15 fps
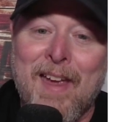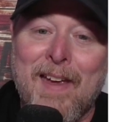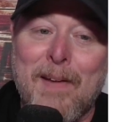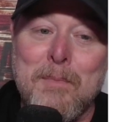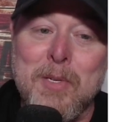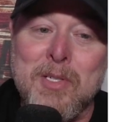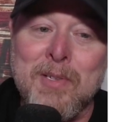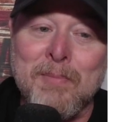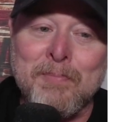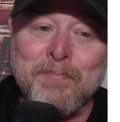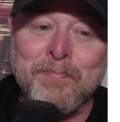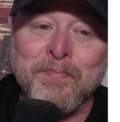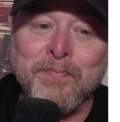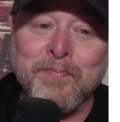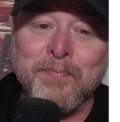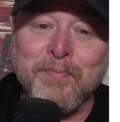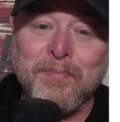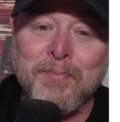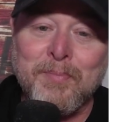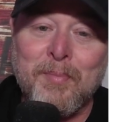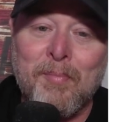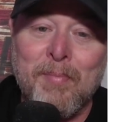games,
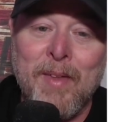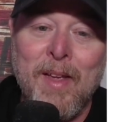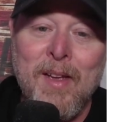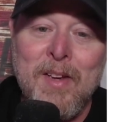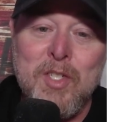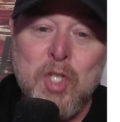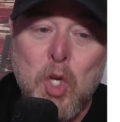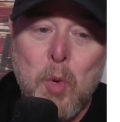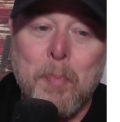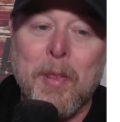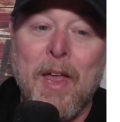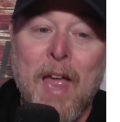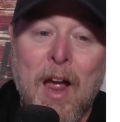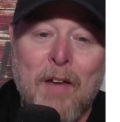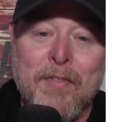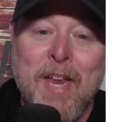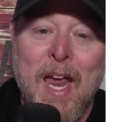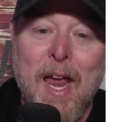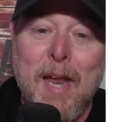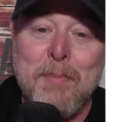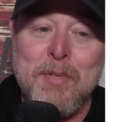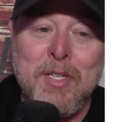2 playoff
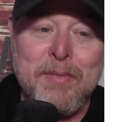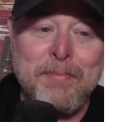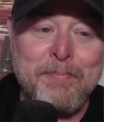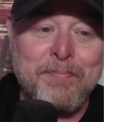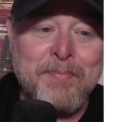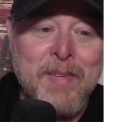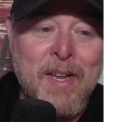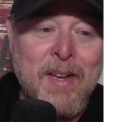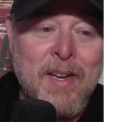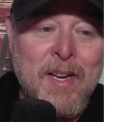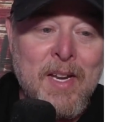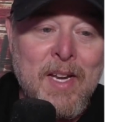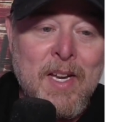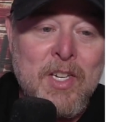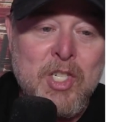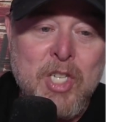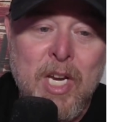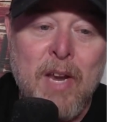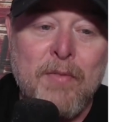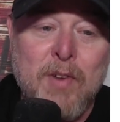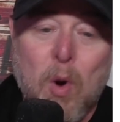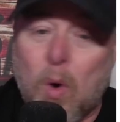games.
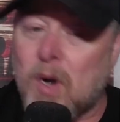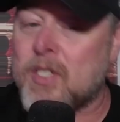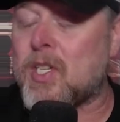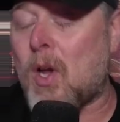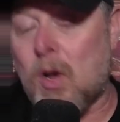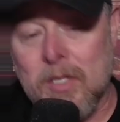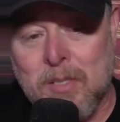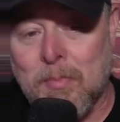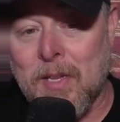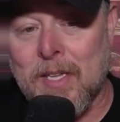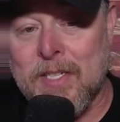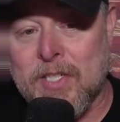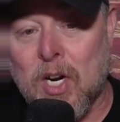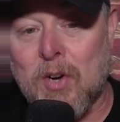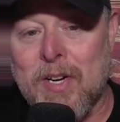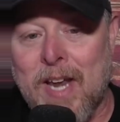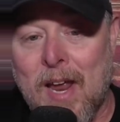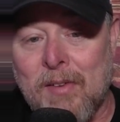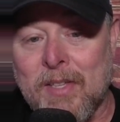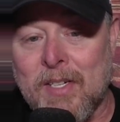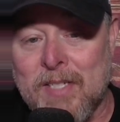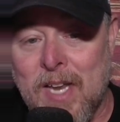She, of course, ultimately turned
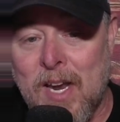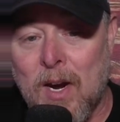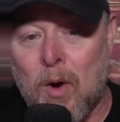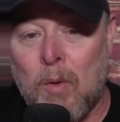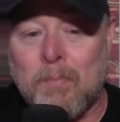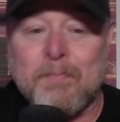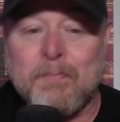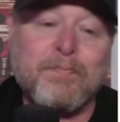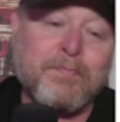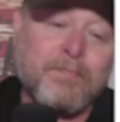down the deal.